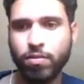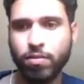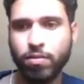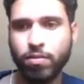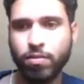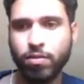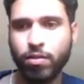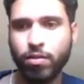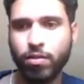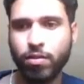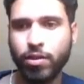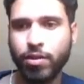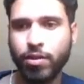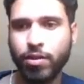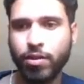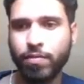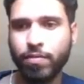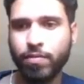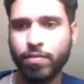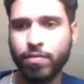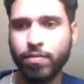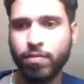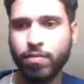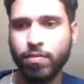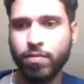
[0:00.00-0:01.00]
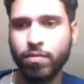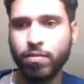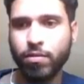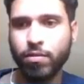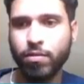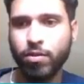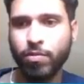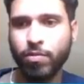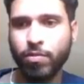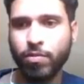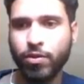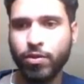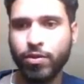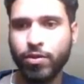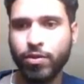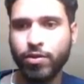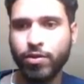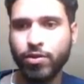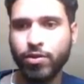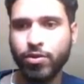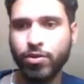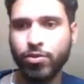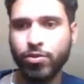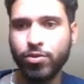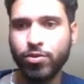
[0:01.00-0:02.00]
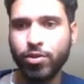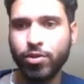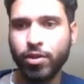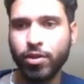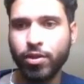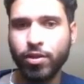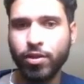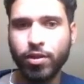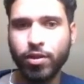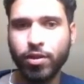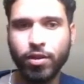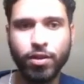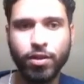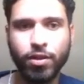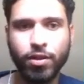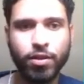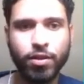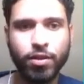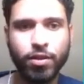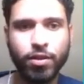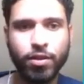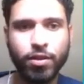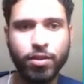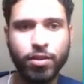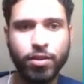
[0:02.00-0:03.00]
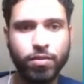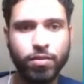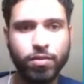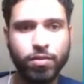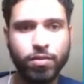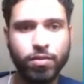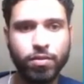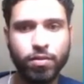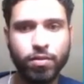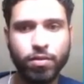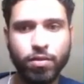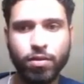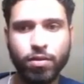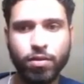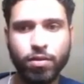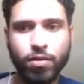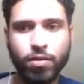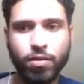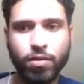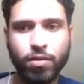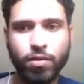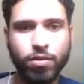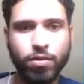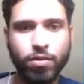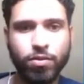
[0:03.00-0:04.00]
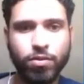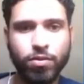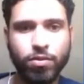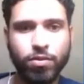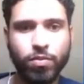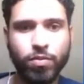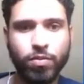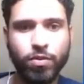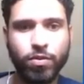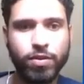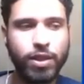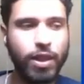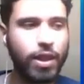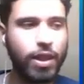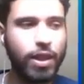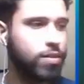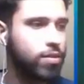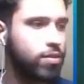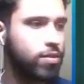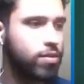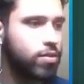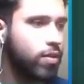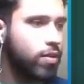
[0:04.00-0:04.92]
sorry, computer's struggling here to give us text.